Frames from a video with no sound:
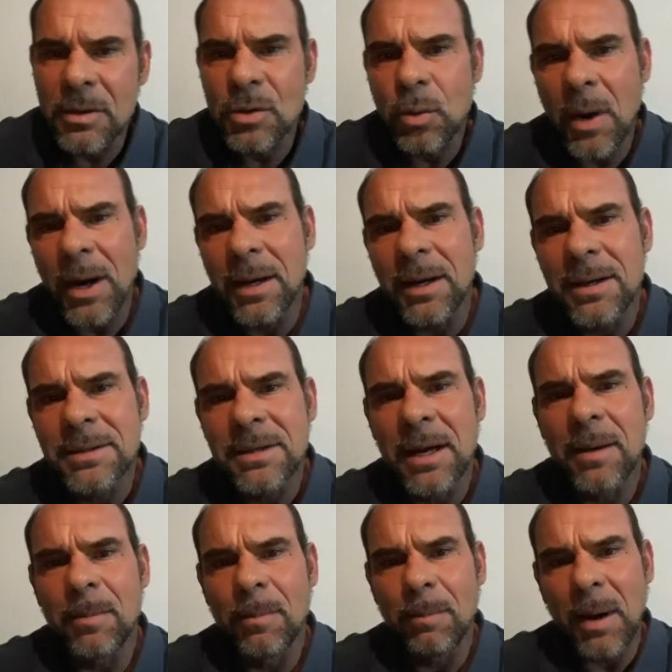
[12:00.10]
sweat is
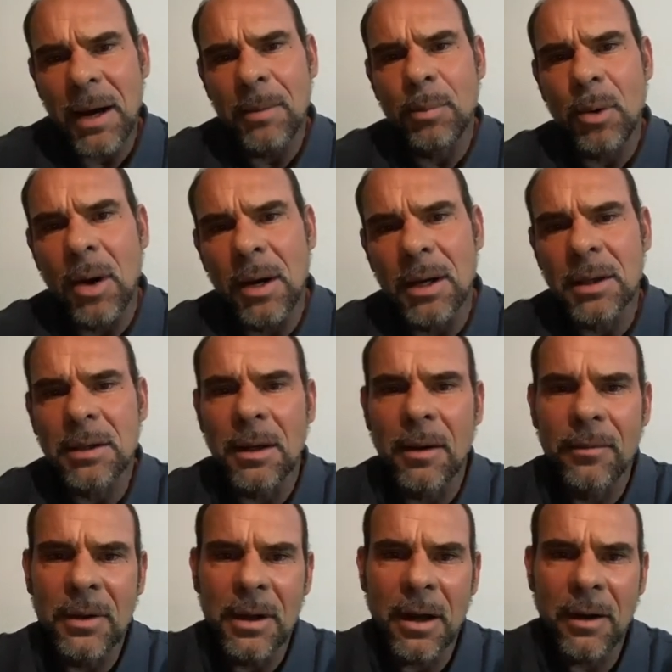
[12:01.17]
a byproduct
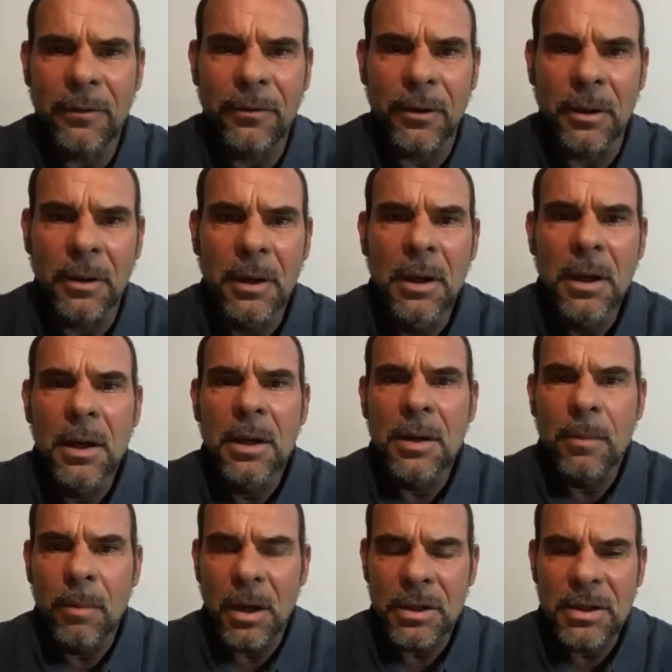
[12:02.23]
of the effort,
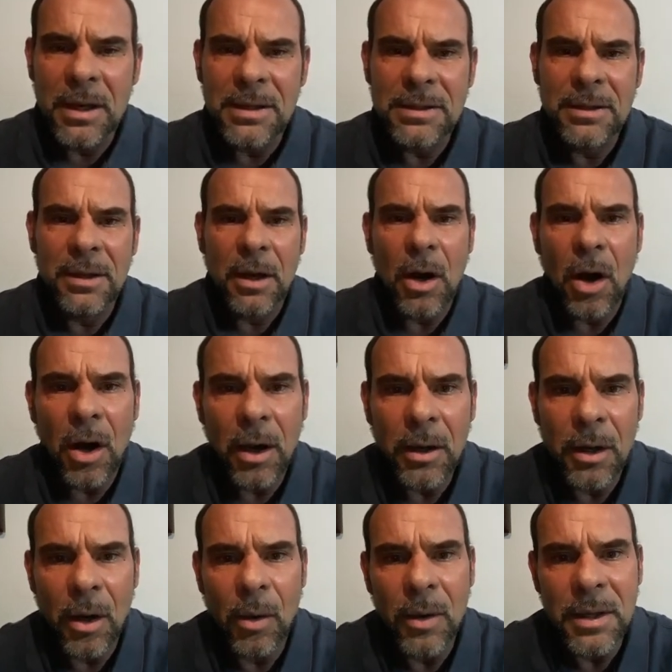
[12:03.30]
much as the
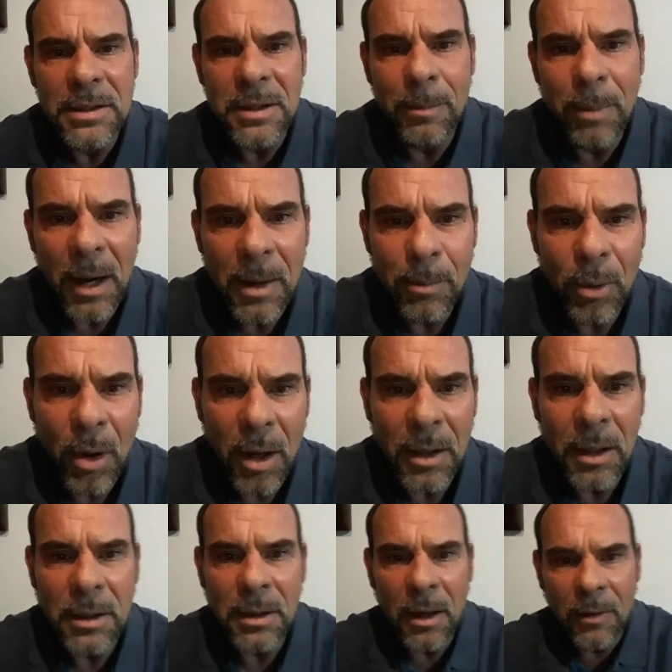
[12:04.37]
cardio is a
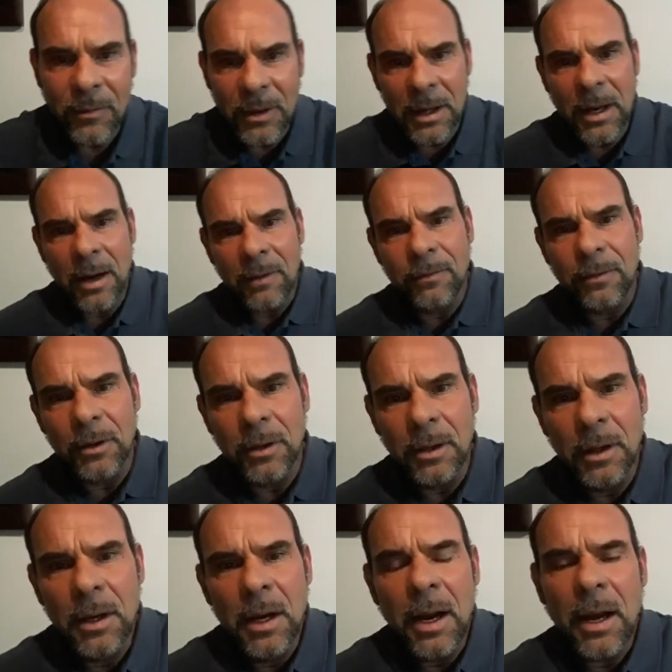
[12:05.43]
byproduct of the effort.
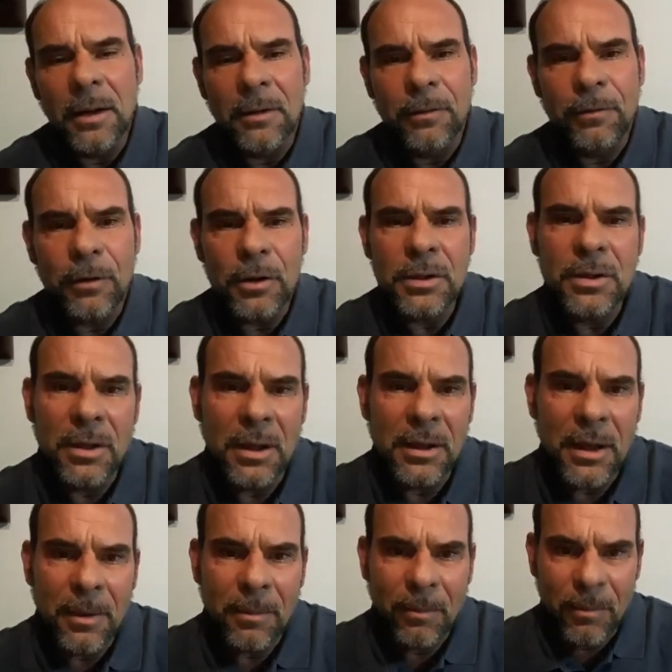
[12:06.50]
And the first thing
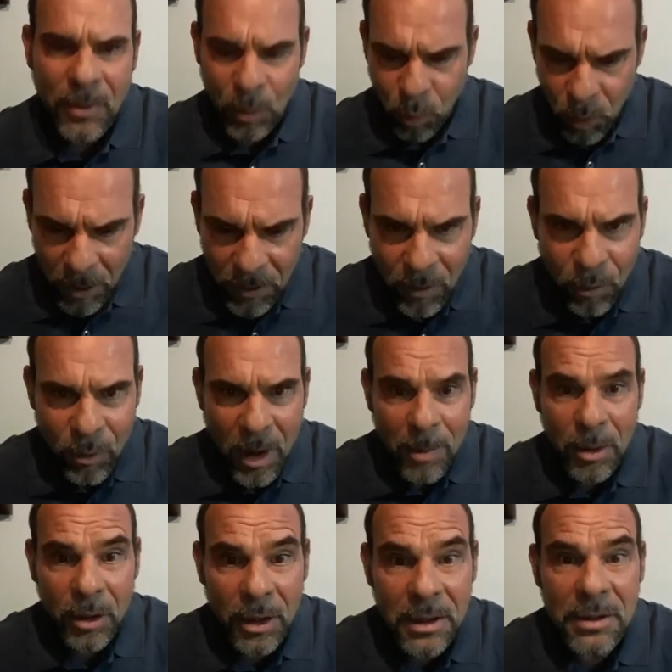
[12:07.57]
where the
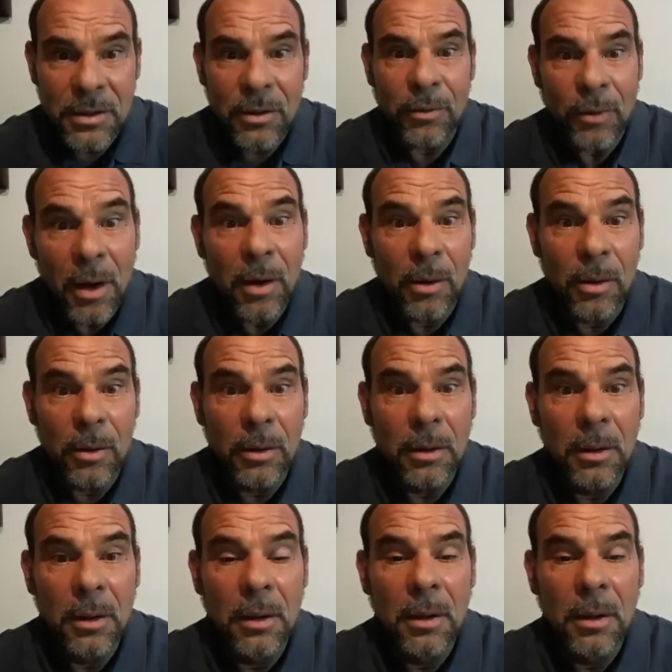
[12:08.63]
rubber hits the road